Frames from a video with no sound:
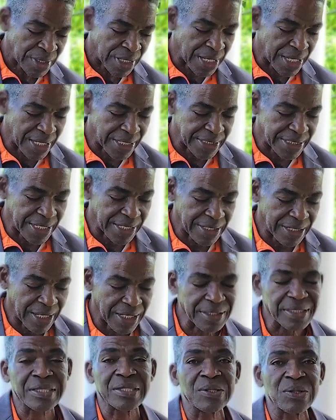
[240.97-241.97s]
Then
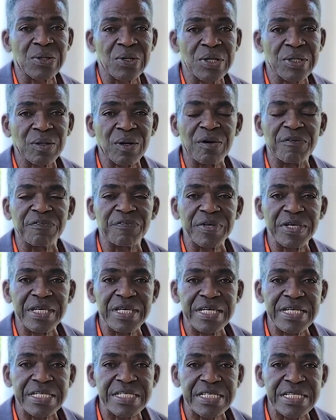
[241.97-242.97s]
1/3 of
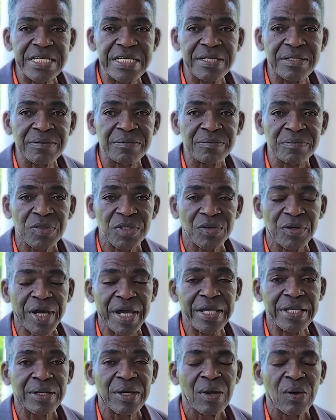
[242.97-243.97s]
18,
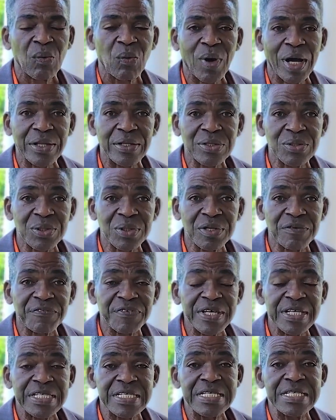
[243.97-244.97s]
right? 1/3 of
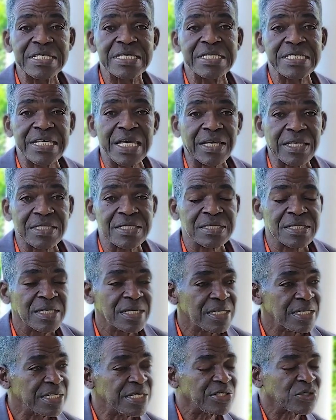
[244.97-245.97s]
18, 6.
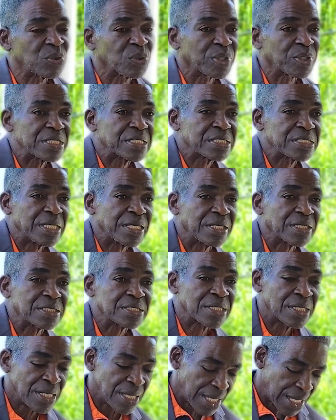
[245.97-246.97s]
He took his
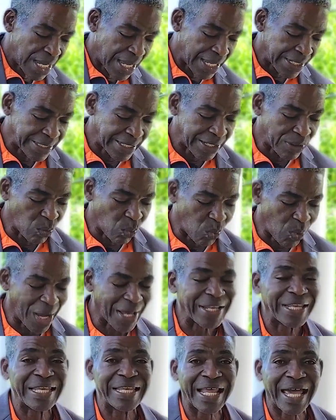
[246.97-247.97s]
6. And then
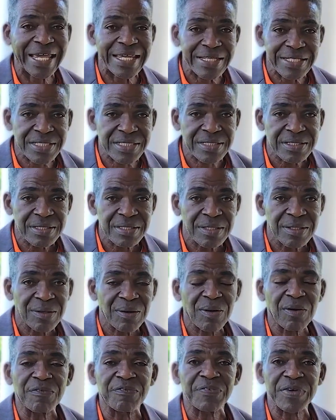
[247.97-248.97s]
1/9
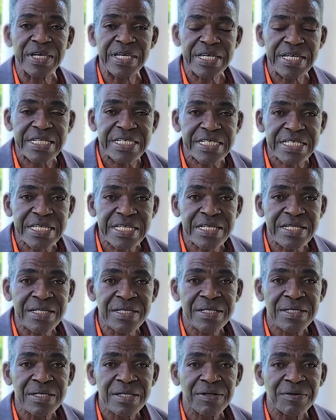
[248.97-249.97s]
of 18,
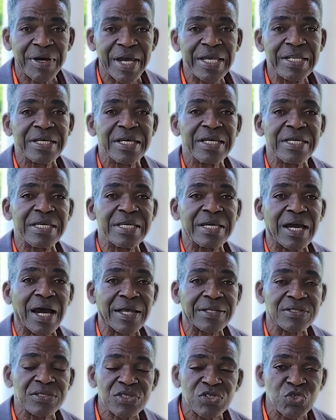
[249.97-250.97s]
right? He
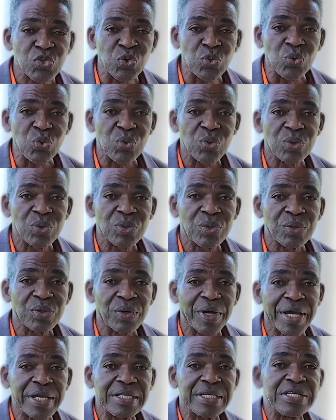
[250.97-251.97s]
got 2,
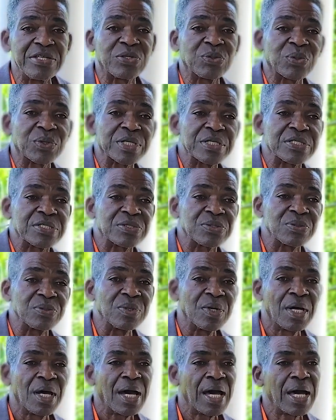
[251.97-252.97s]
right? He took his 2.
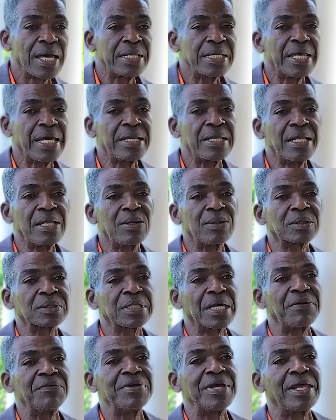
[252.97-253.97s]
And then they looked
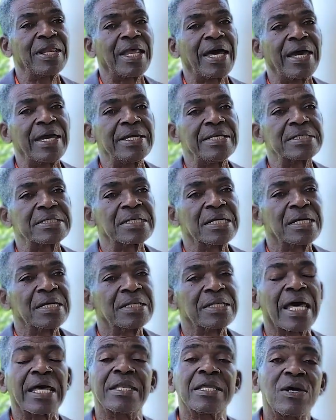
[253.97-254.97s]
and realized
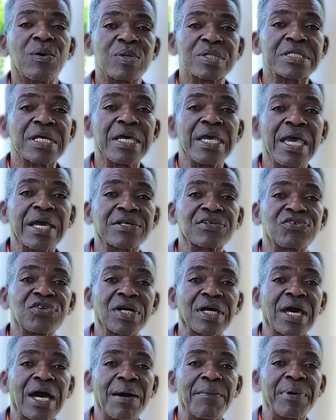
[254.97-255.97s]
that there was an extra
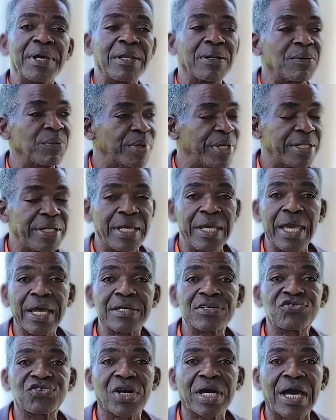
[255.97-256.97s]
camel. Well, the
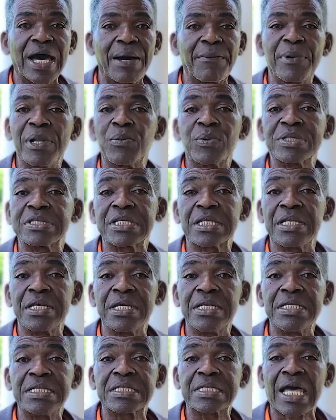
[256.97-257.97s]
extra camel was the
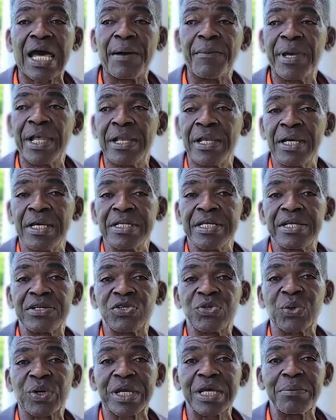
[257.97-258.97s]
lady's camel. They
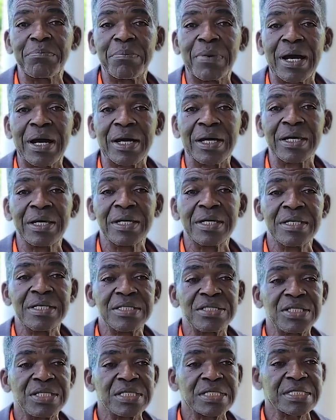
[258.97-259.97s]
took it back.
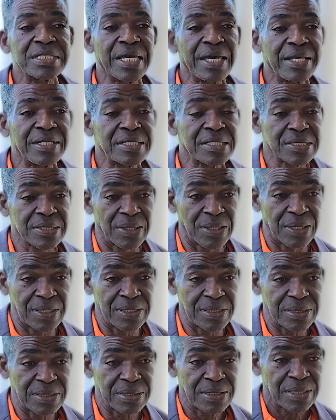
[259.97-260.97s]
She said,
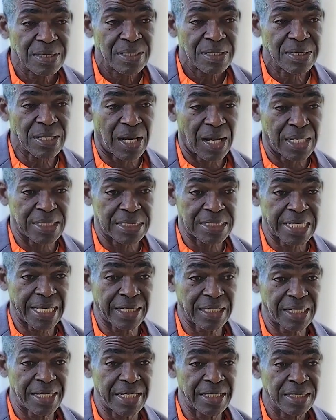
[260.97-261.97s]
"Sons, y'all
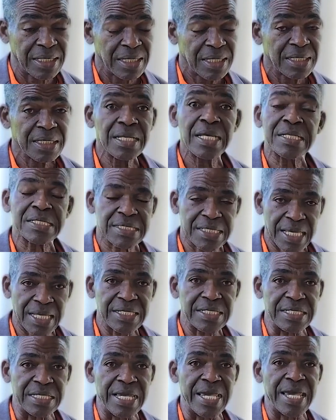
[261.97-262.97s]
settle it?" They said,
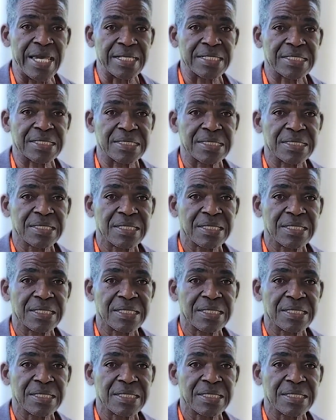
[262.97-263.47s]
"Yes."